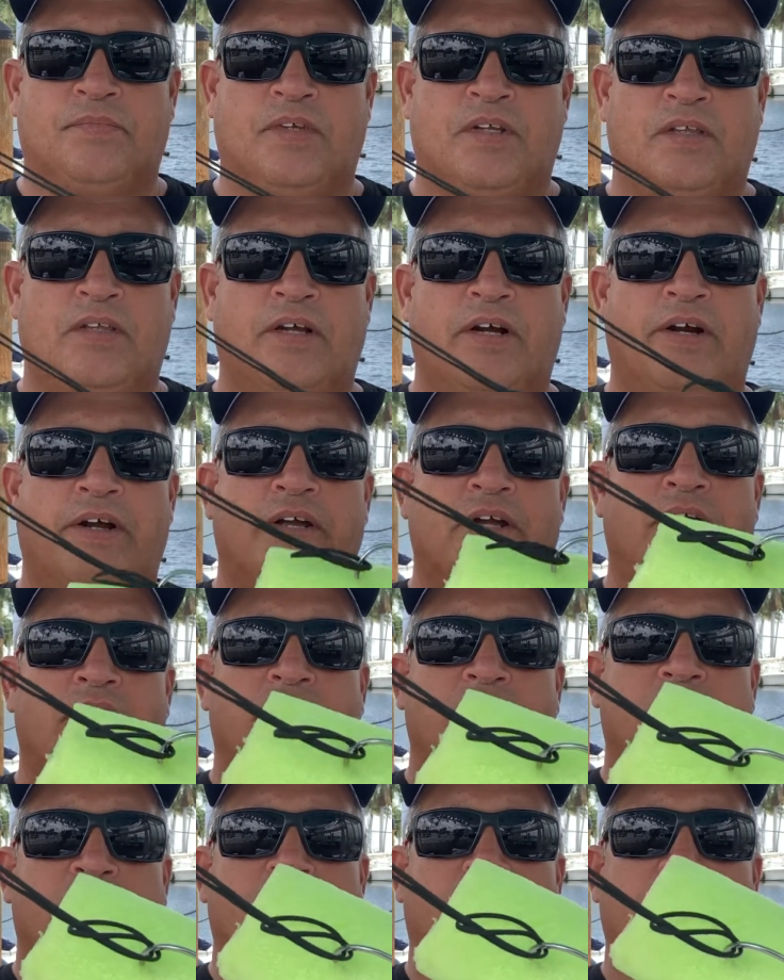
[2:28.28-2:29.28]
There you go,
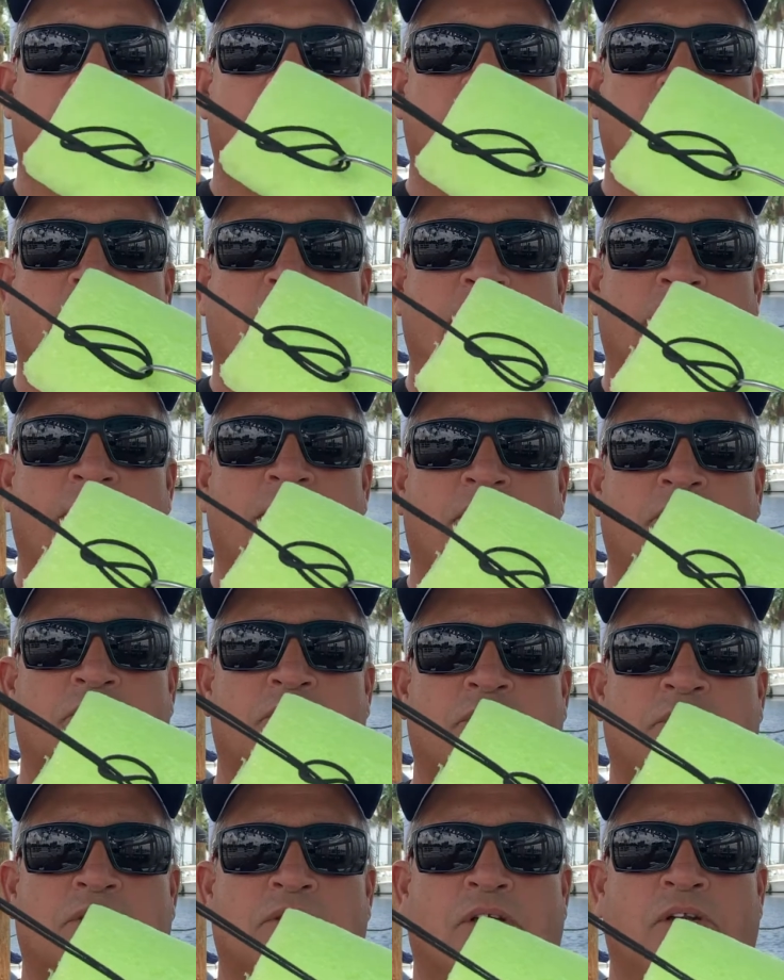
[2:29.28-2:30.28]
you see it there? It'll
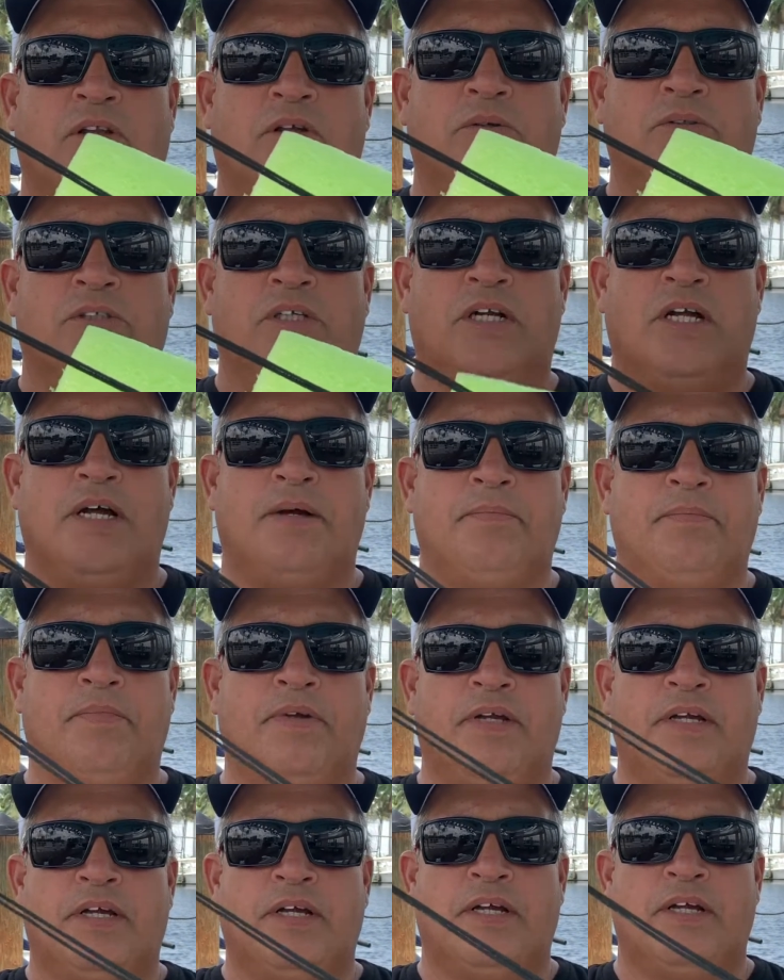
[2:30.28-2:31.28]
just close it up.
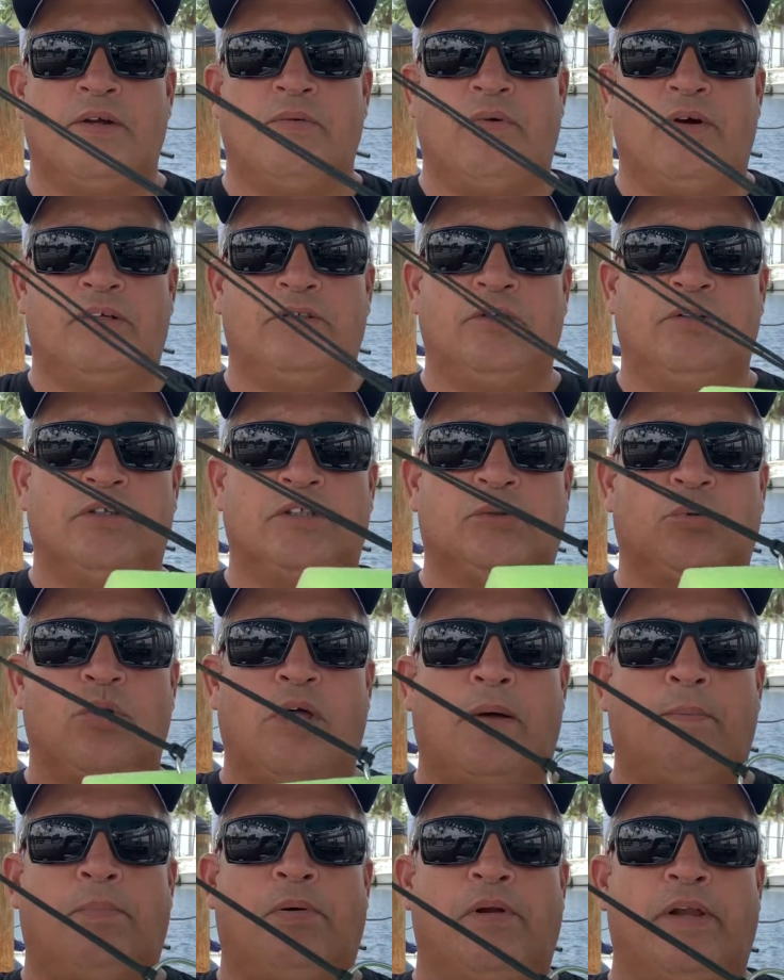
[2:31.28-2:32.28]
You want to do this
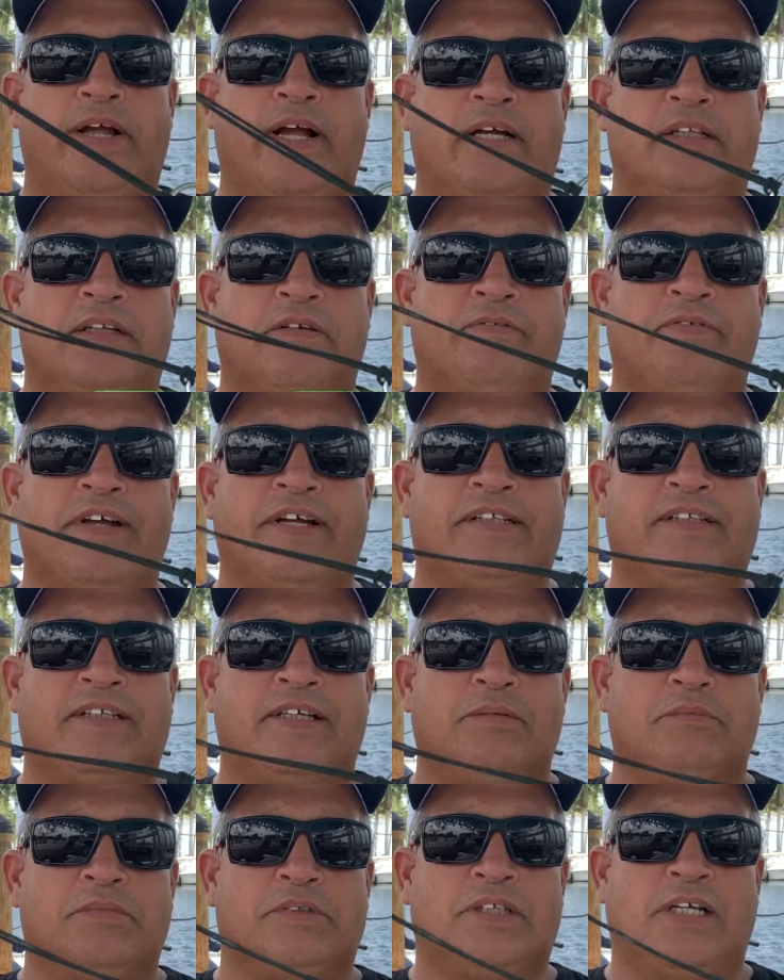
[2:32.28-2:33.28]
without pulling on the
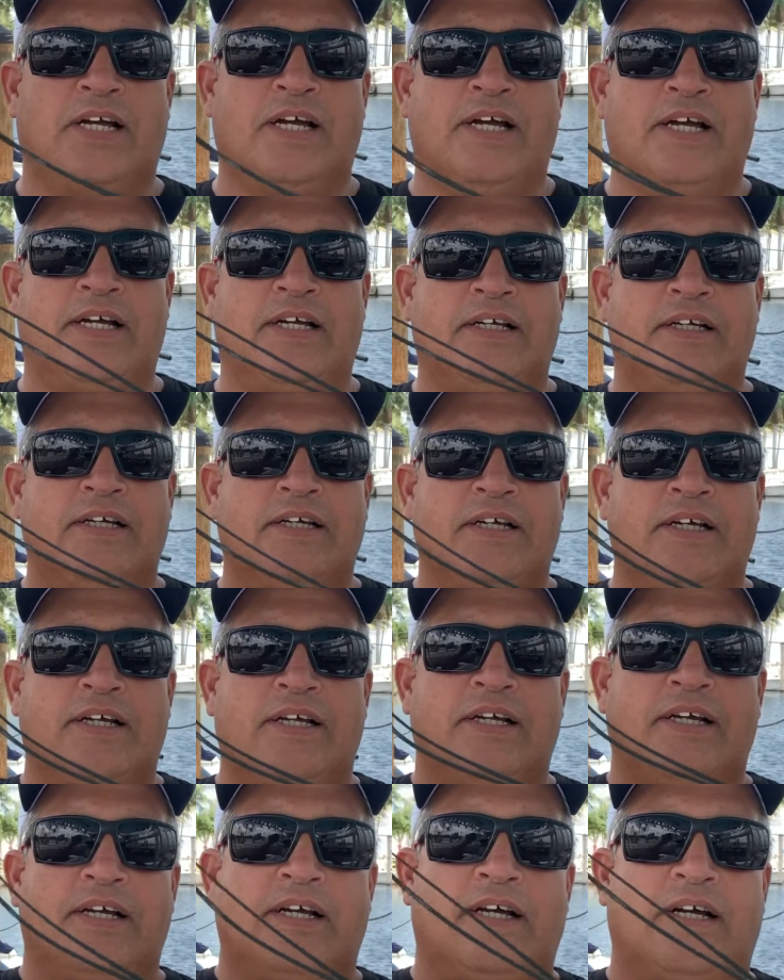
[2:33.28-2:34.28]
victim's
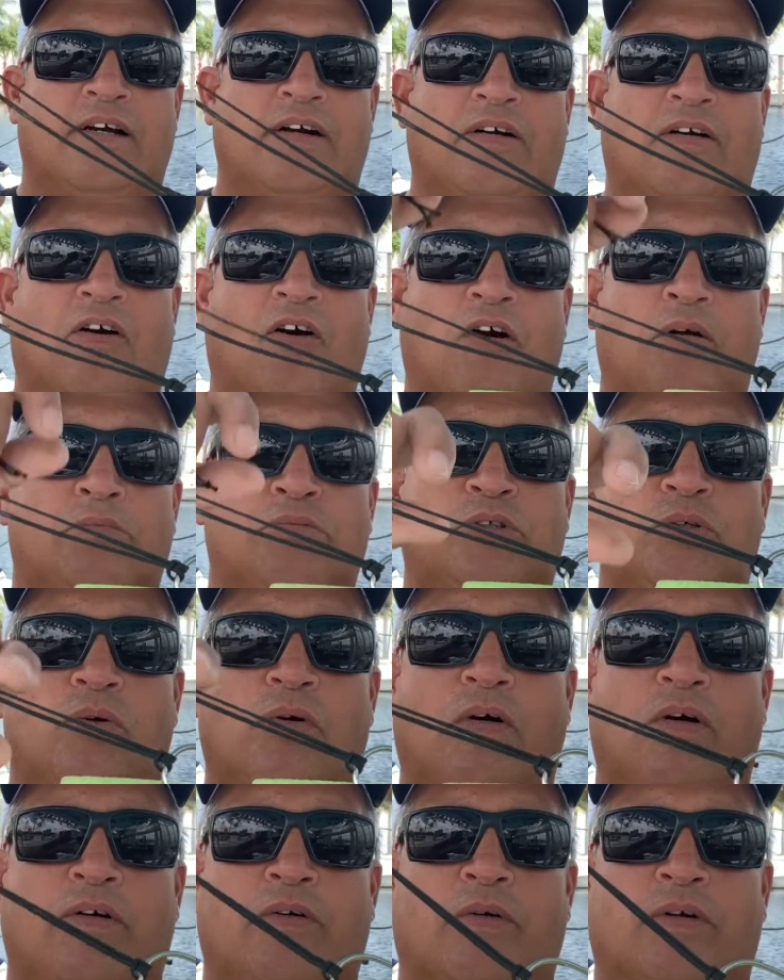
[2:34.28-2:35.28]
arm too
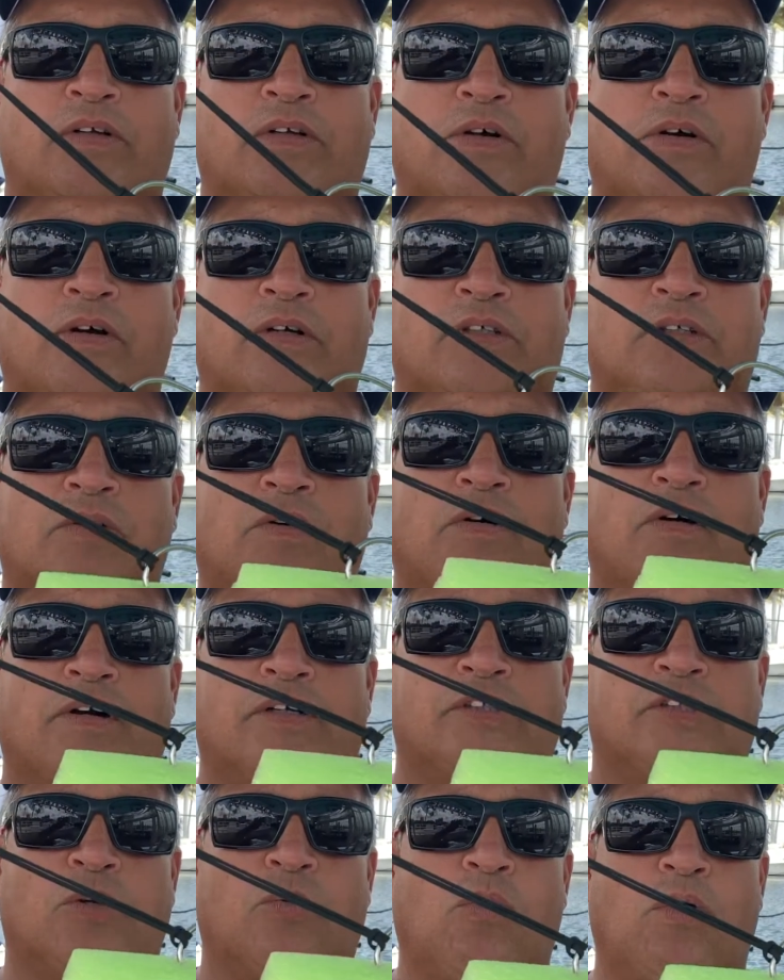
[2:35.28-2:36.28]
hard or on the hook too hard.
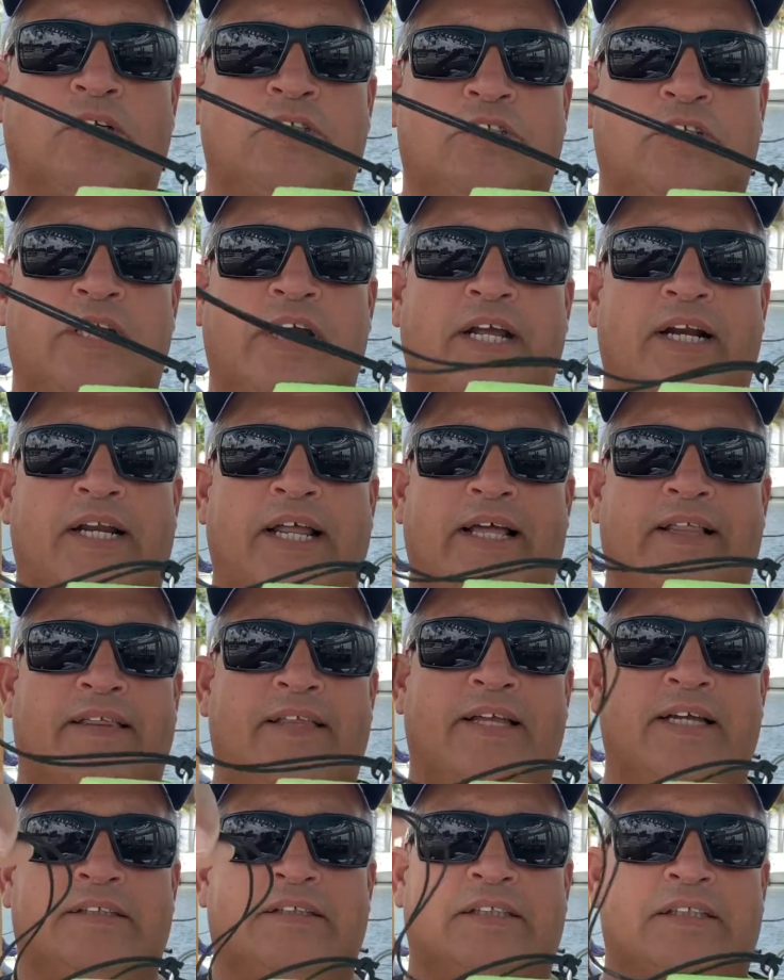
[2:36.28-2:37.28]
So once you get it like
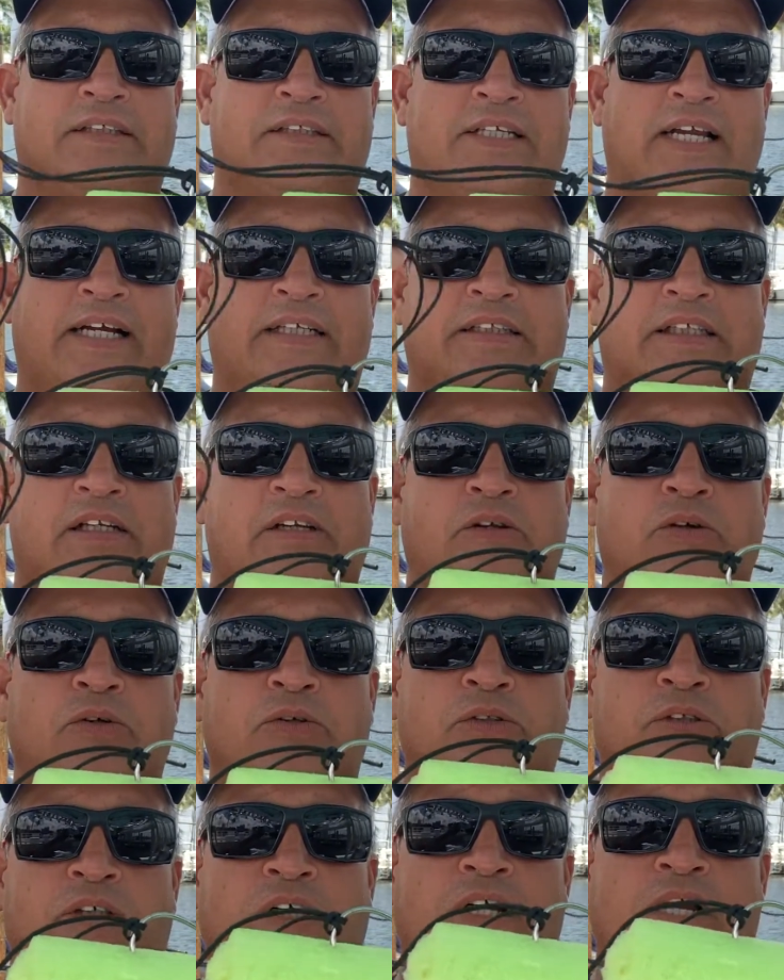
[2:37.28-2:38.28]
this, it's nice and
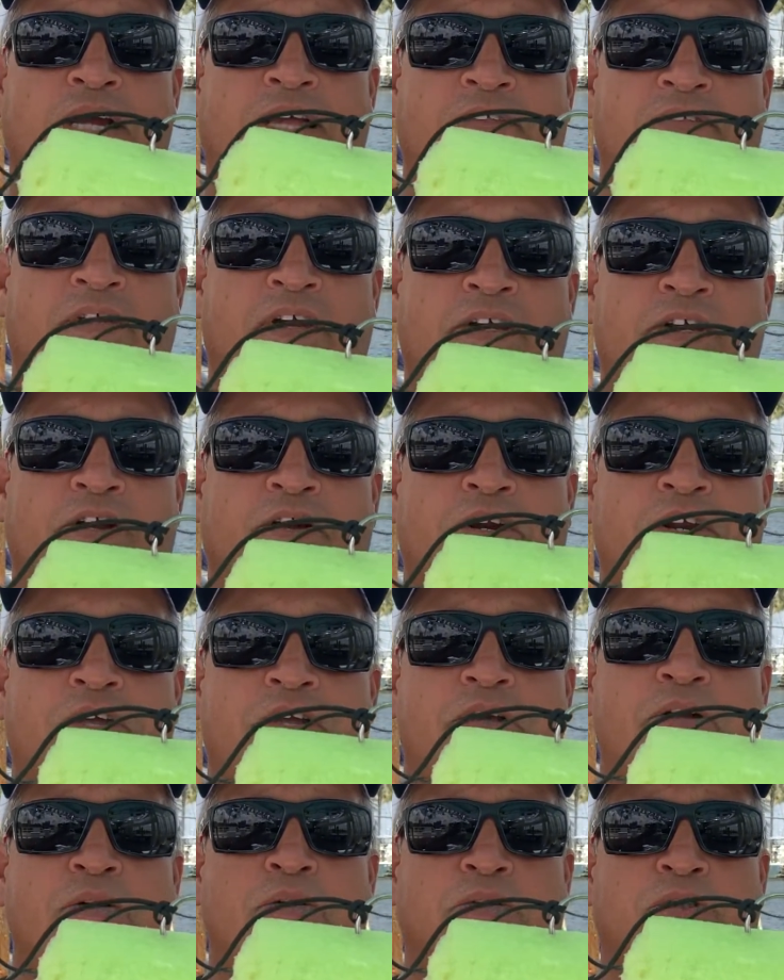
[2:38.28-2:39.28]
loose, then you're going to
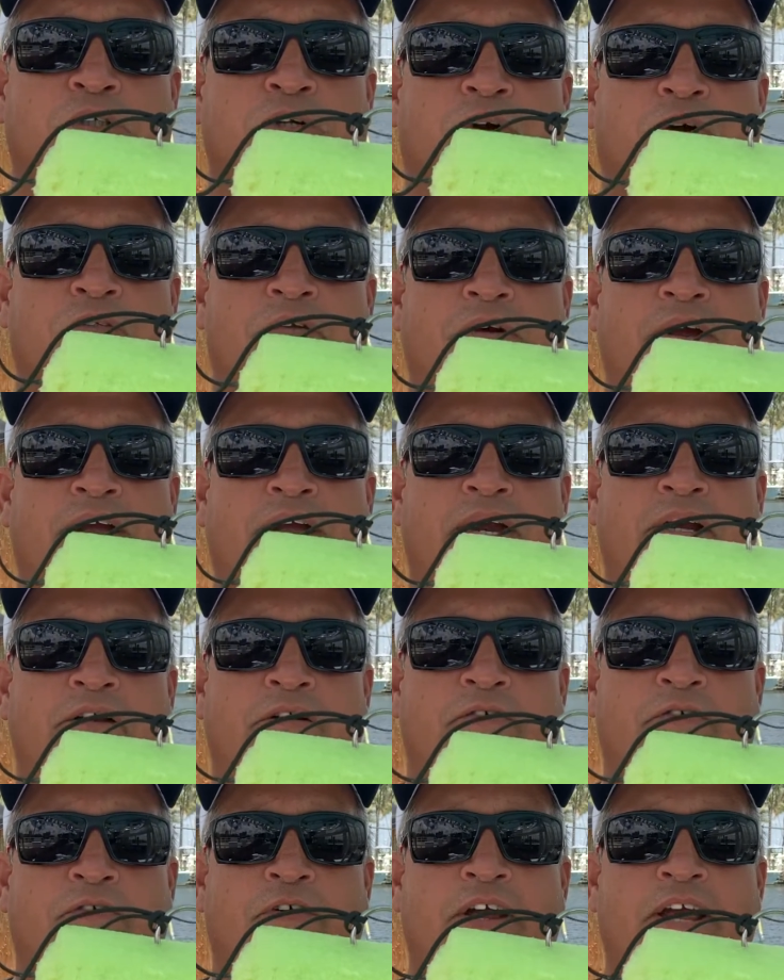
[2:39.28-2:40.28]
use your other hand, your
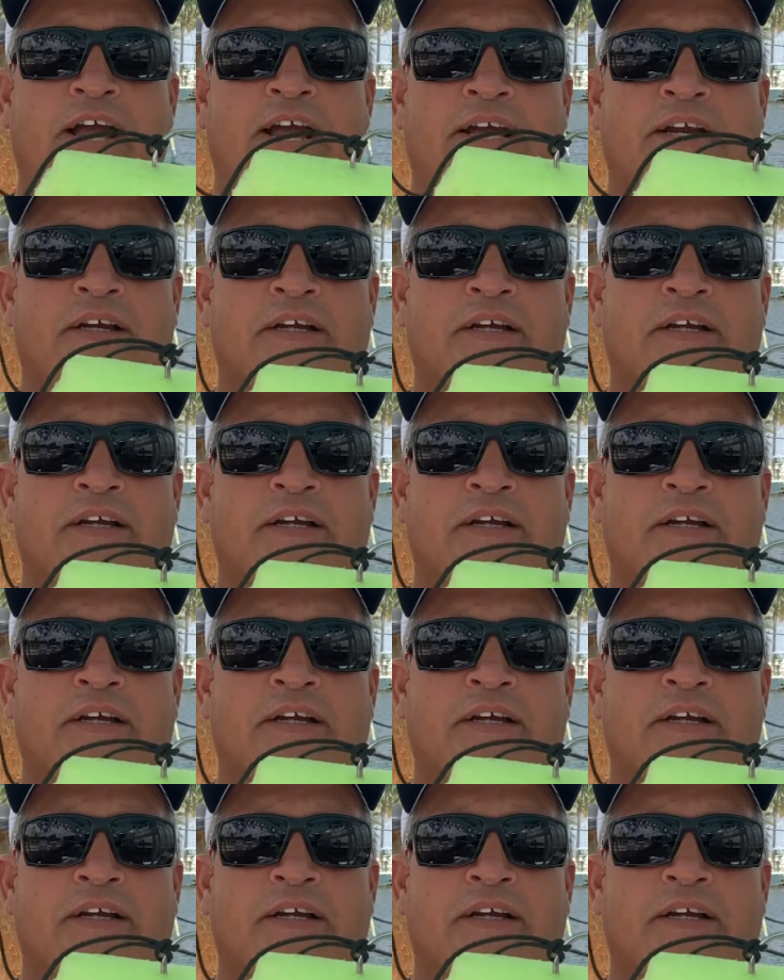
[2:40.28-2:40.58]
free hand,